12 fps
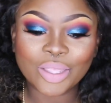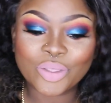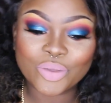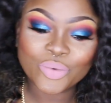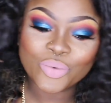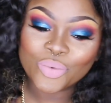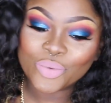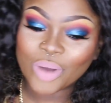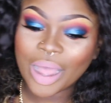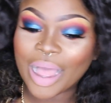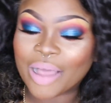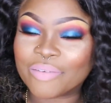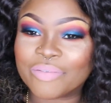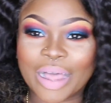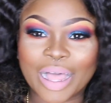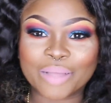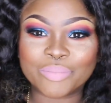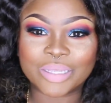You have
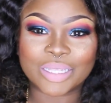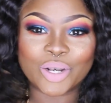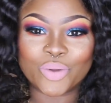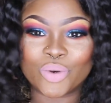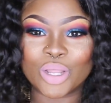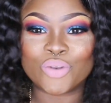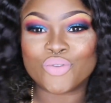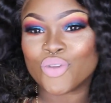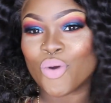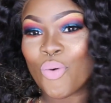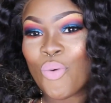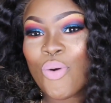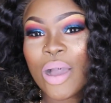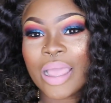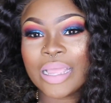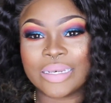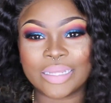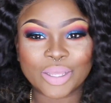absolutely no
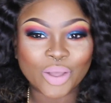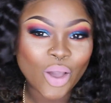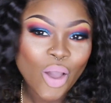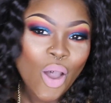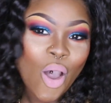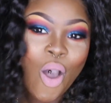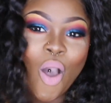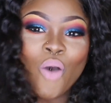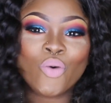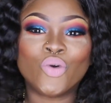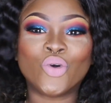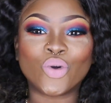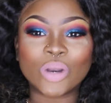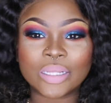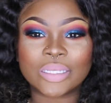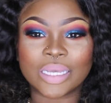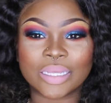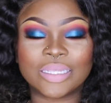idea how good
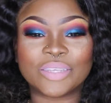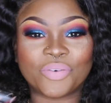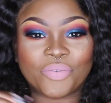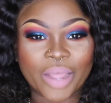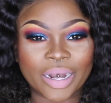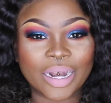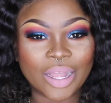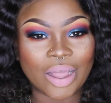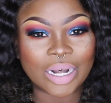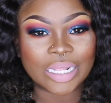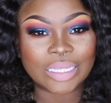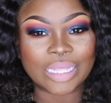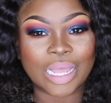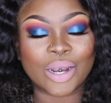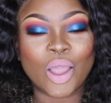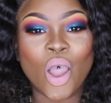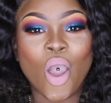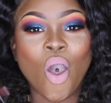it is to finally
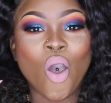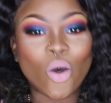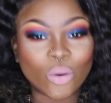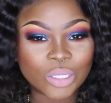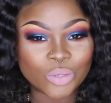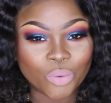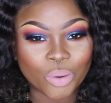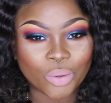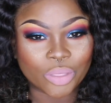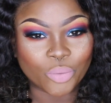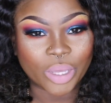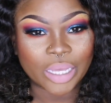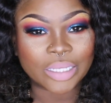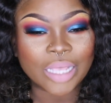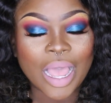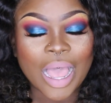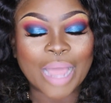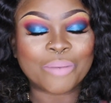understand how to work with wigs,
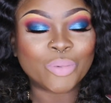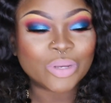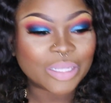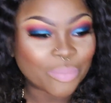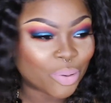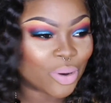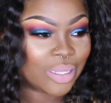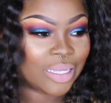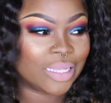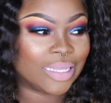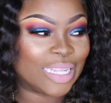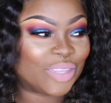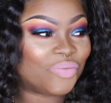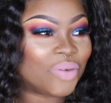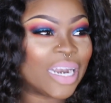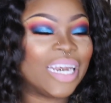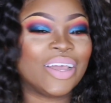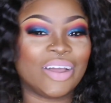and most importantly to
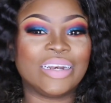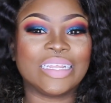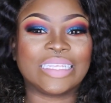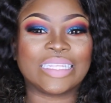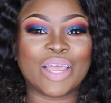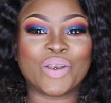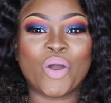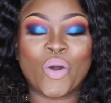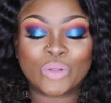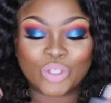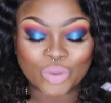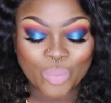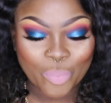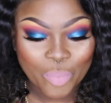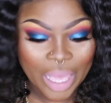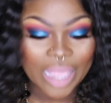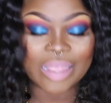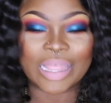finally understand how to
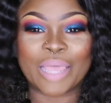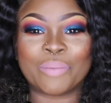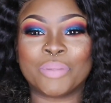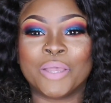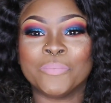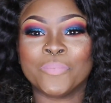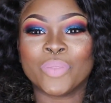make them,